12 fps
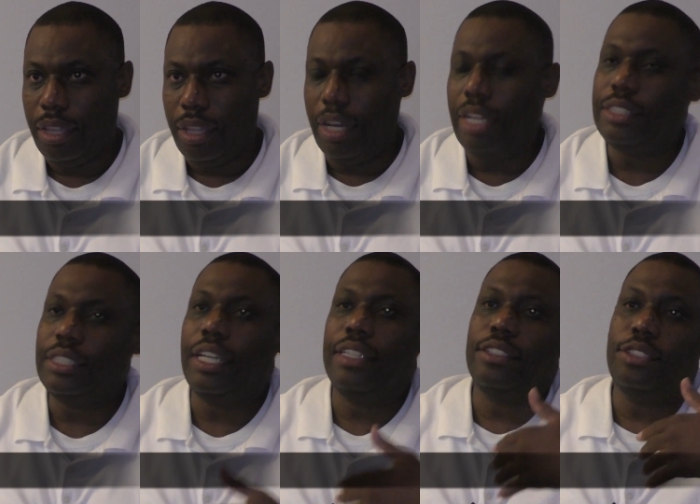I just
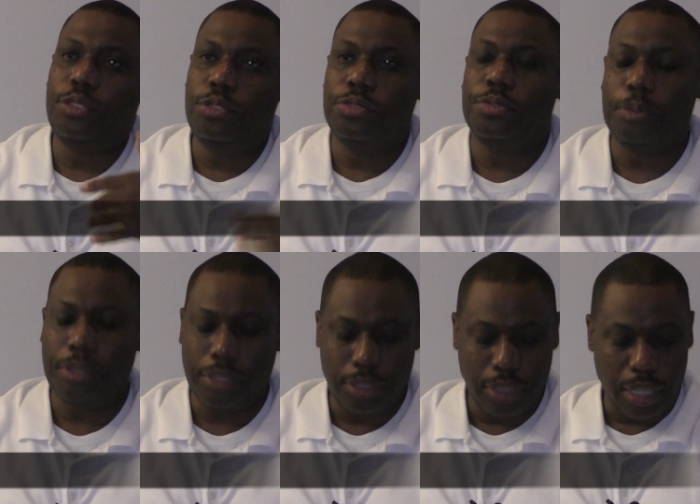like the uniform. I
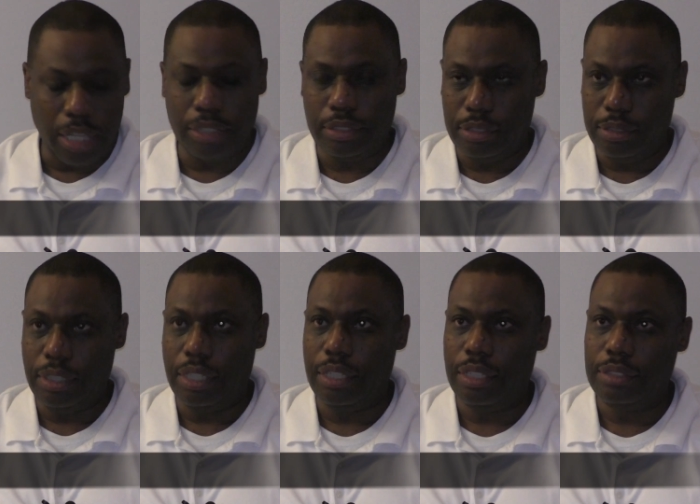said, yeah, I can do
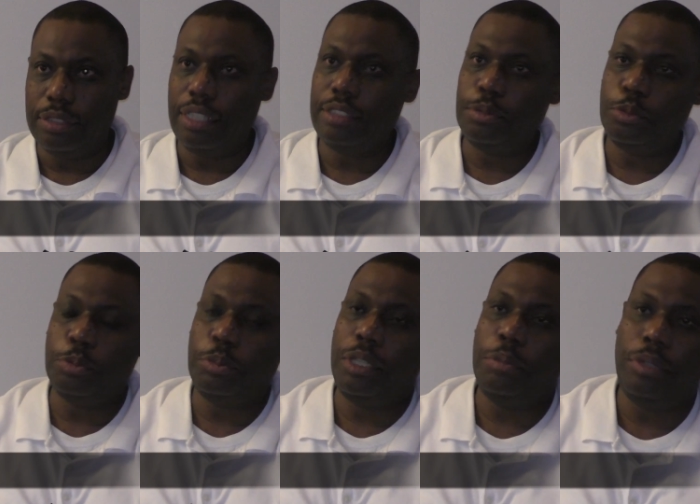that. So that's what
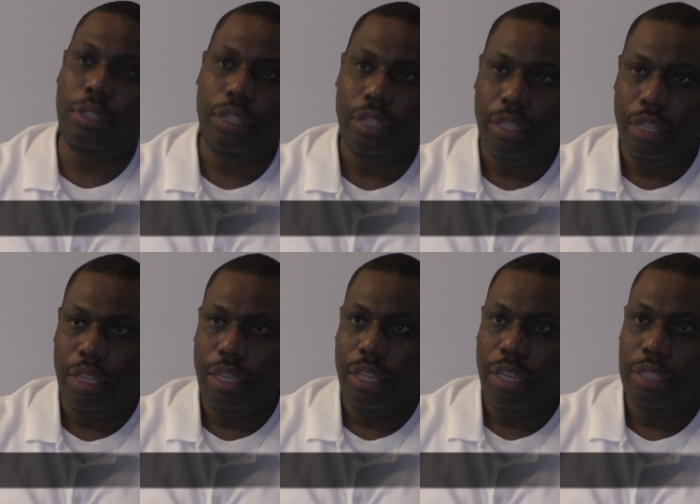made me
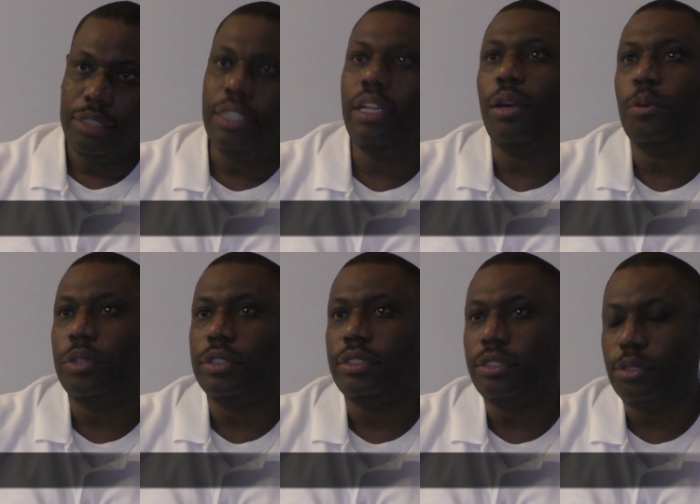say I
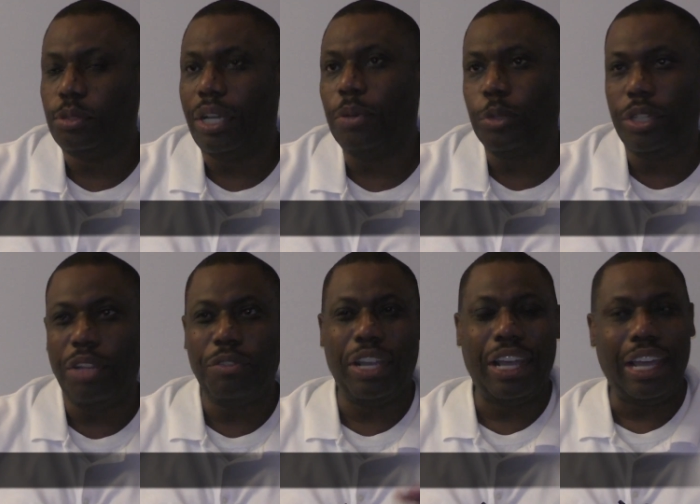wanted to do it. I would
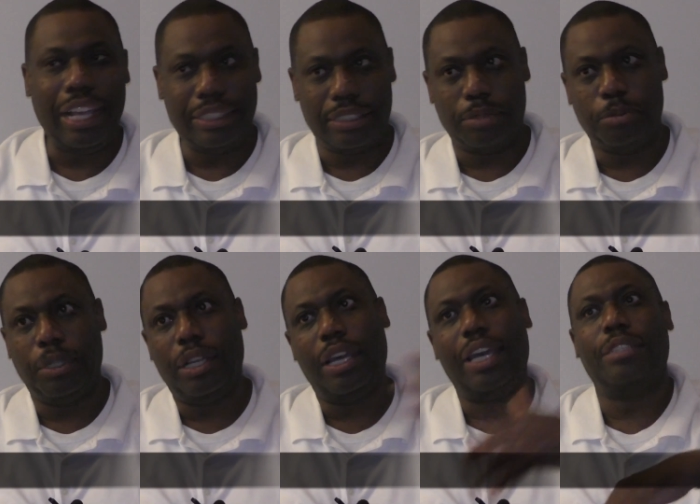never ask him.
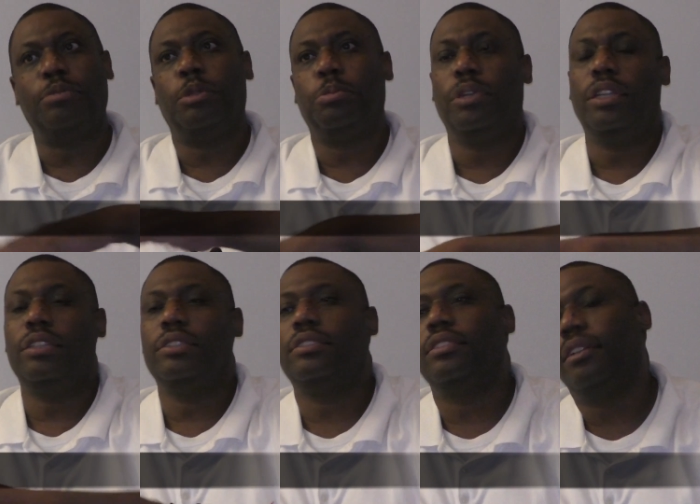I asked my brother
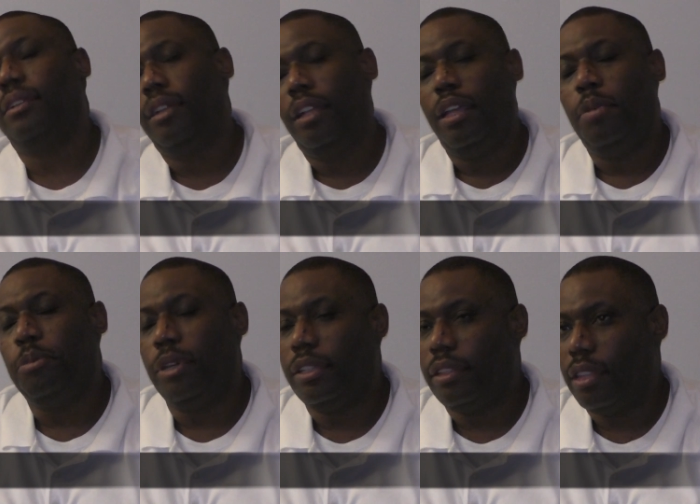and stuff.
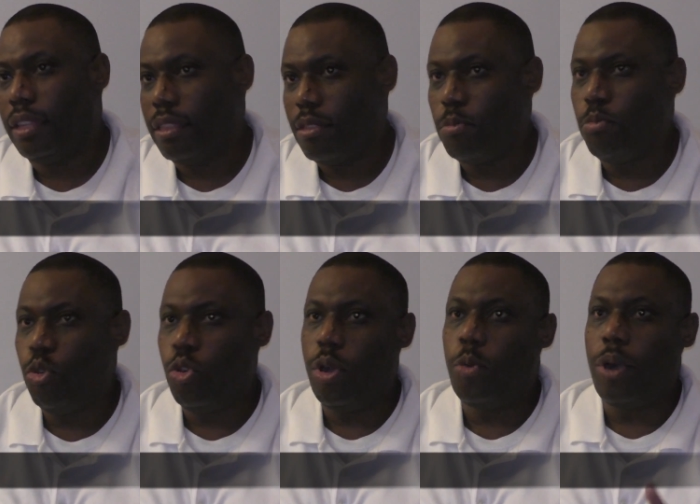But the
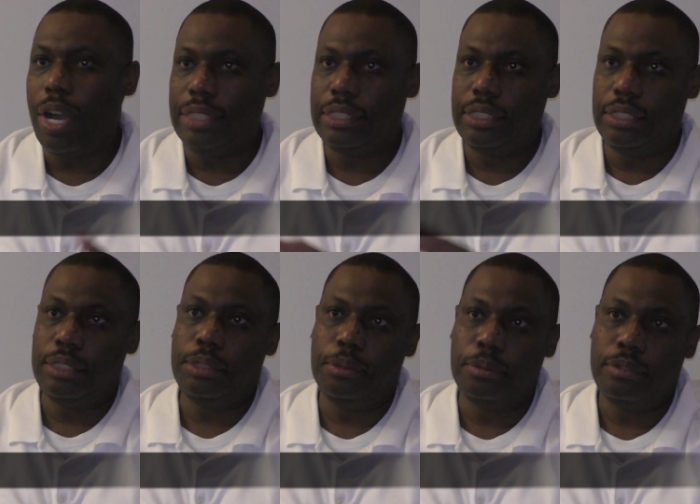more I watched
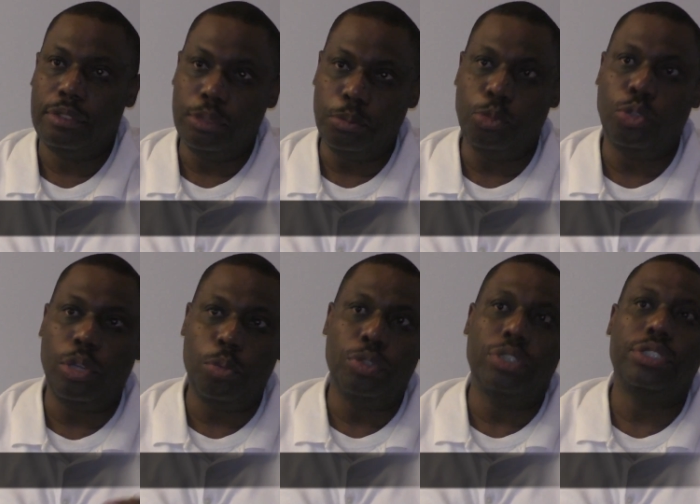them, the more I
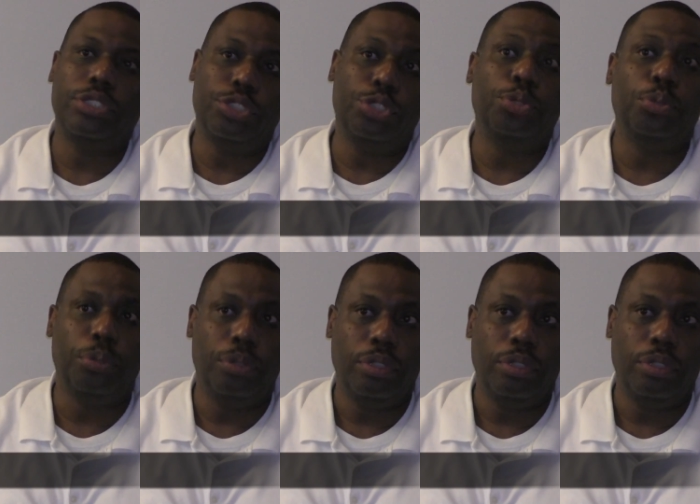wanted to do.